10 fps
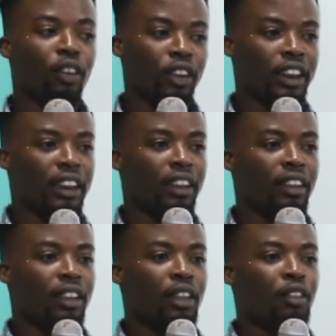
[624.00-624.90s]
the logic
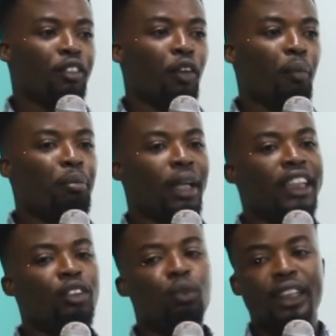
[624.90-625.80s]
from
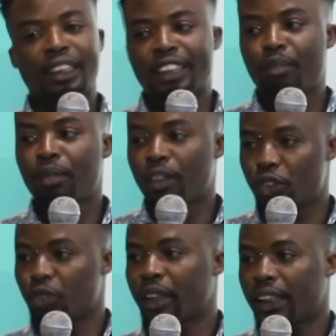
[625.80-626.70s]
buying when it's
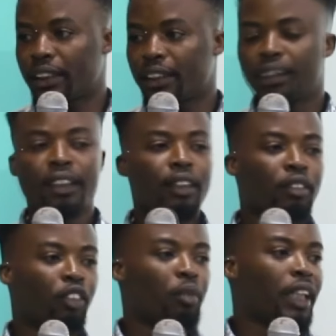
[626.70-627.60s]
about to buy.
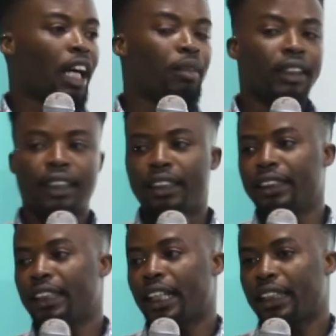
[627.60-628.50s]
For me, I'm a
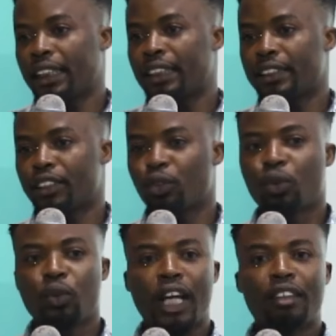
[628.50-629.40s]
technical analyst,
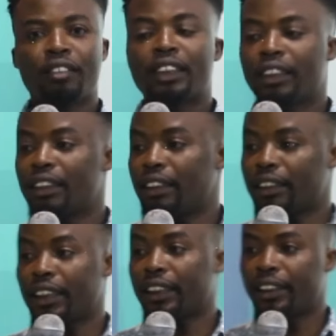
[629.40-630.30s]
so everything
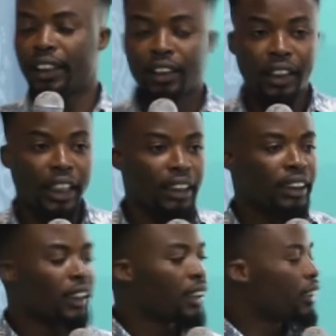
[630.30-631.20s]
is technical, and